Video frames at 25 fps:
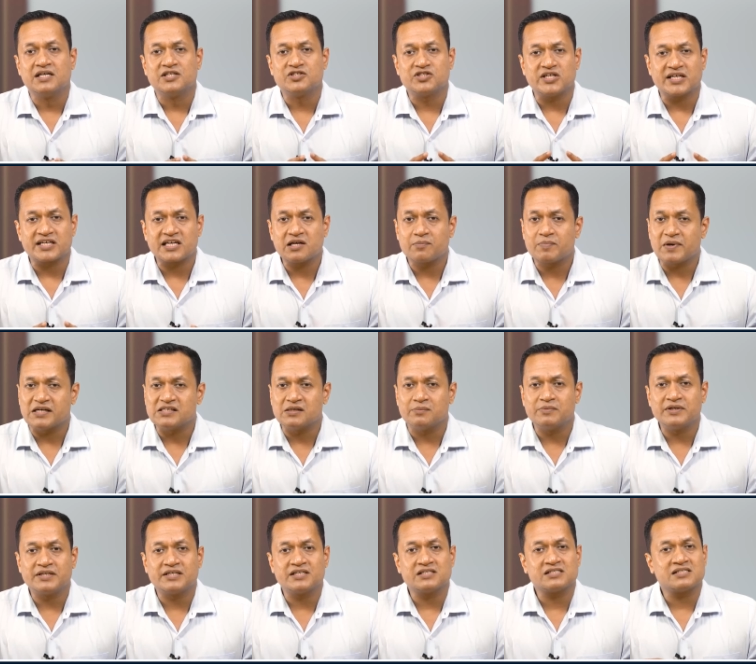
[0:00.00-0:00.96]
checking
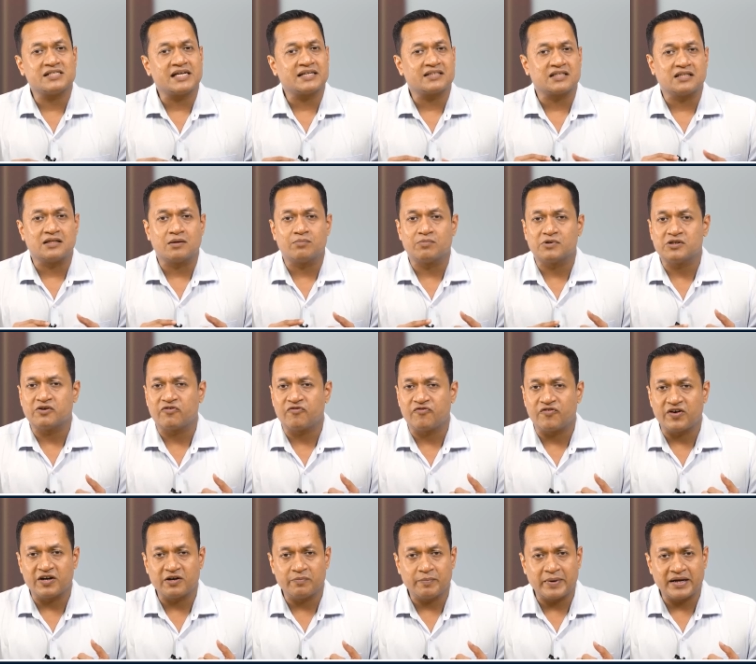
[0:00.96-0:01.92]
parameters like the number of
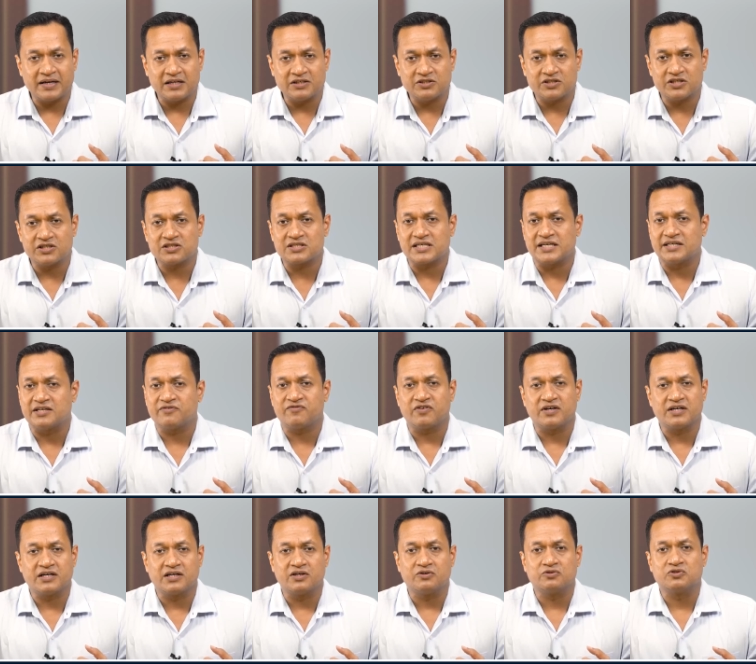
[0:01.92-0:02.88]
fund managers at the
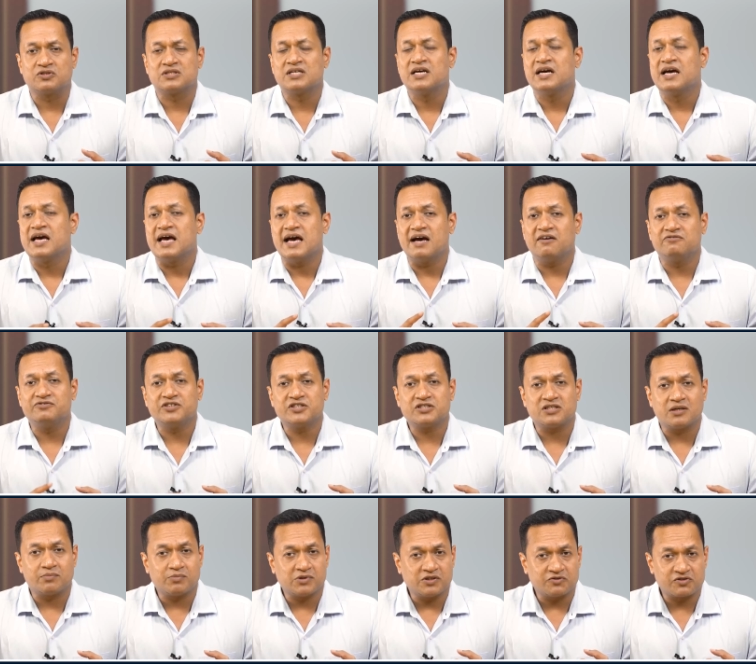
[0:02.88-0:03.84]
fund house, average
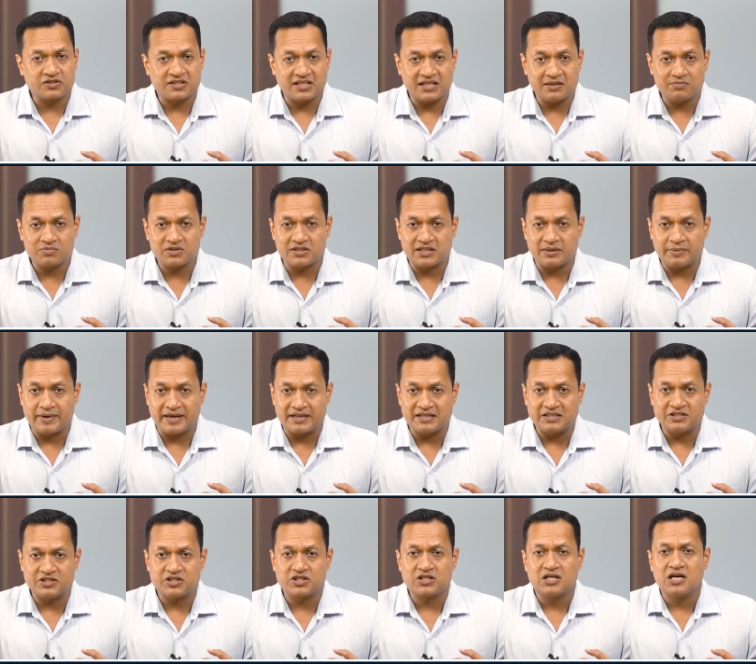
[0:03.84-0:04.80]
number of schemes they
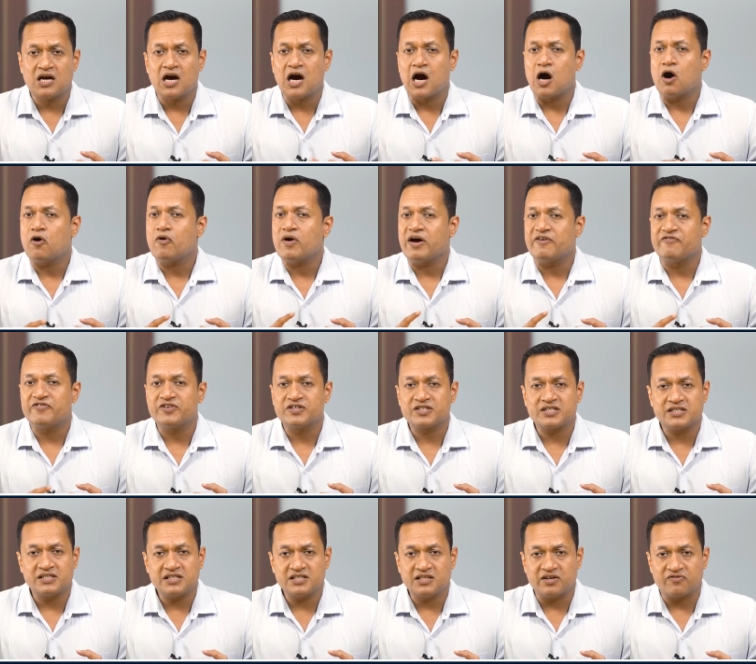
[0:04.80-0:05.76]
manage, how
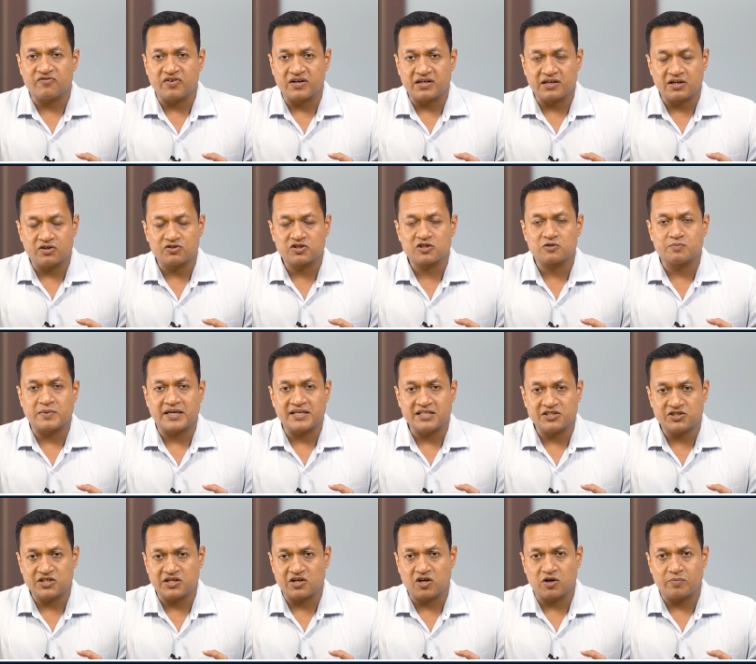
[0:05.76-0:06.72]
efficiently the fund house is
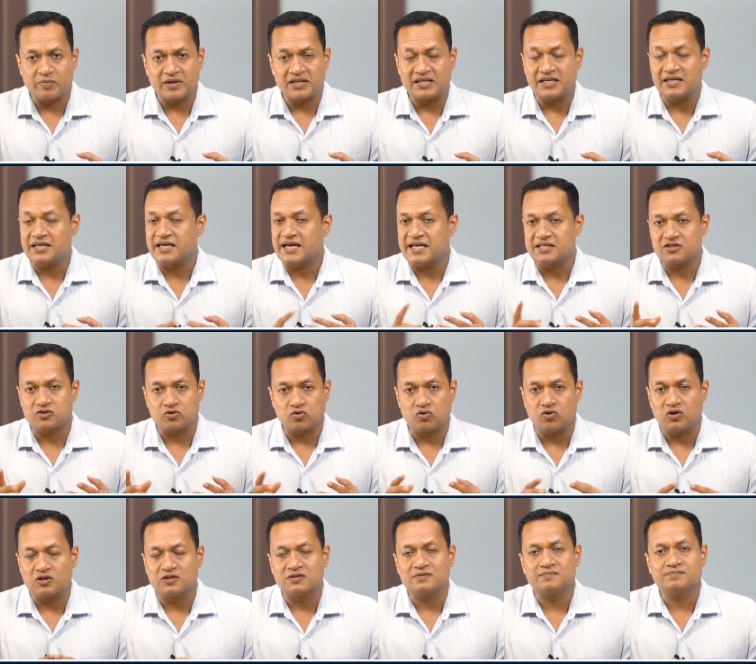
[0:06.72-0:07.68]
managing your money, and
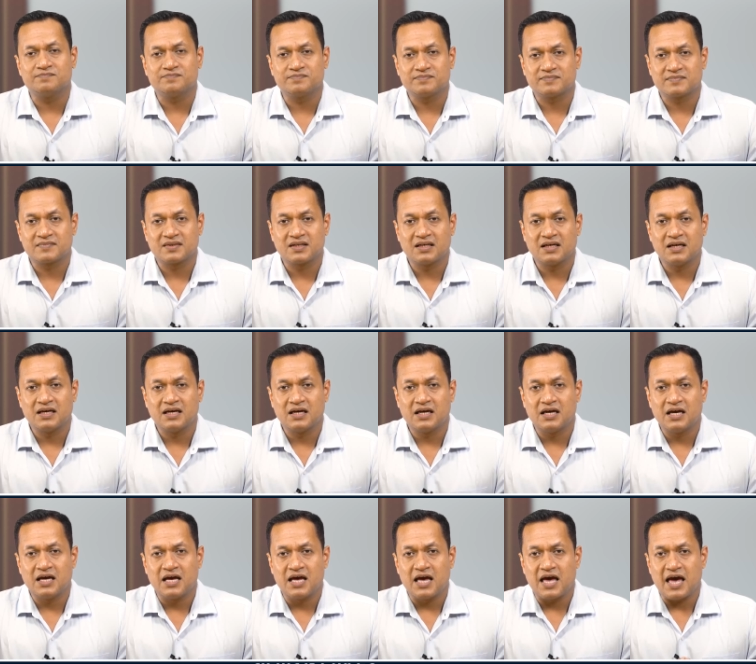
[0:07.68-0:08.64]
so on.
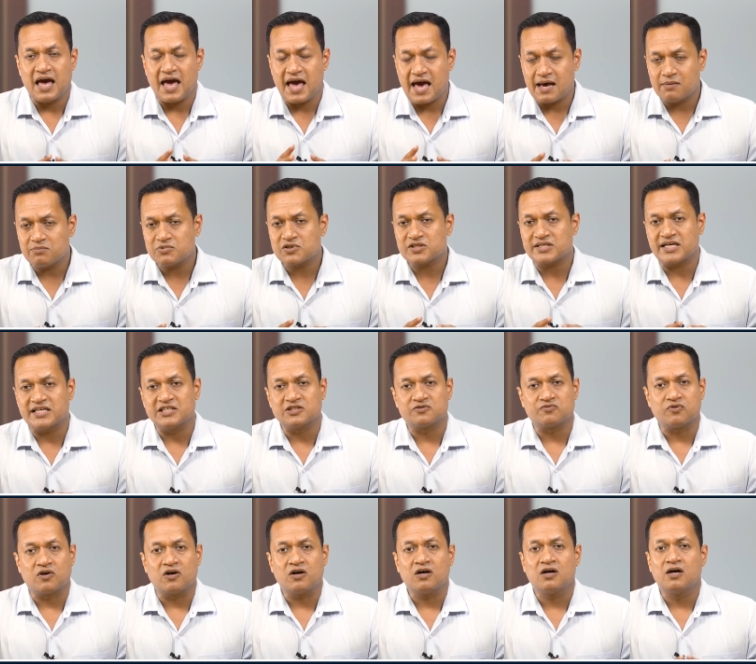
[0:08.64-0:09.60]
M stands
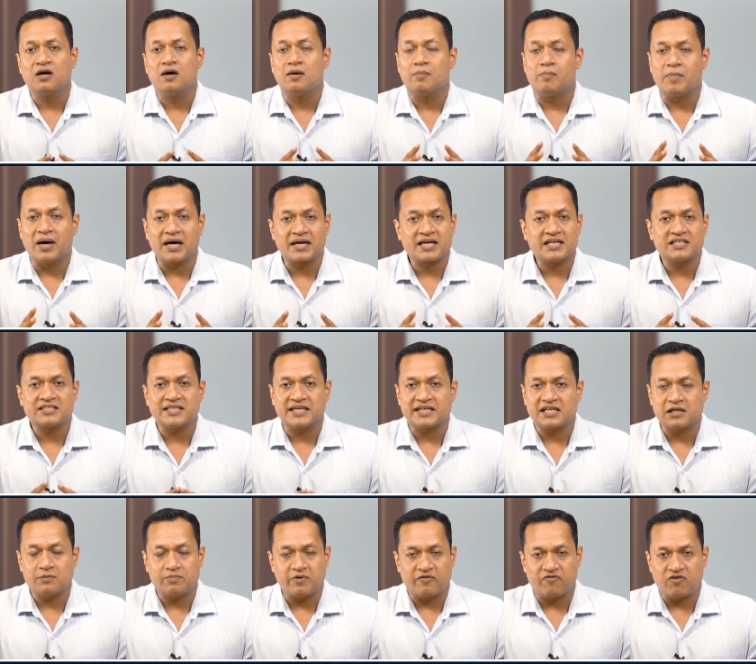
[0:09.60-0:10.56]
for market
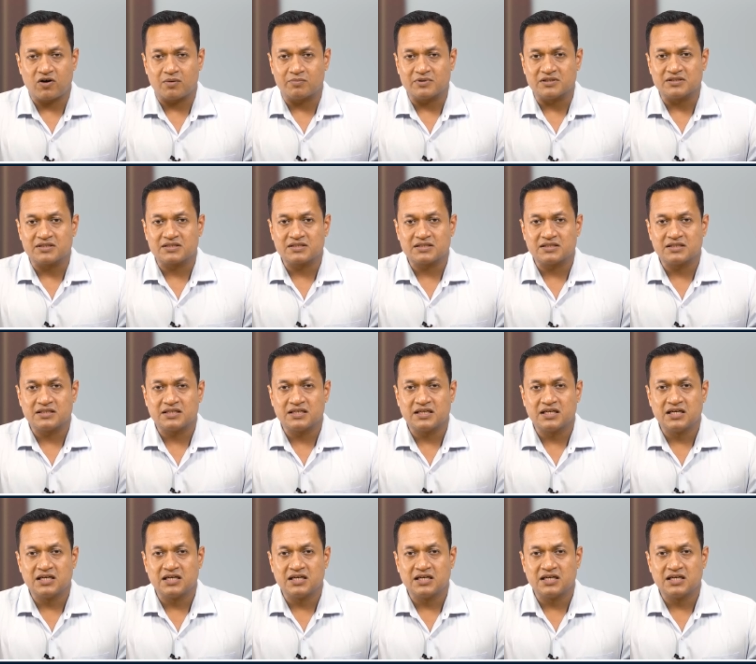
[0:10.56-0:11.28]
cycle performance.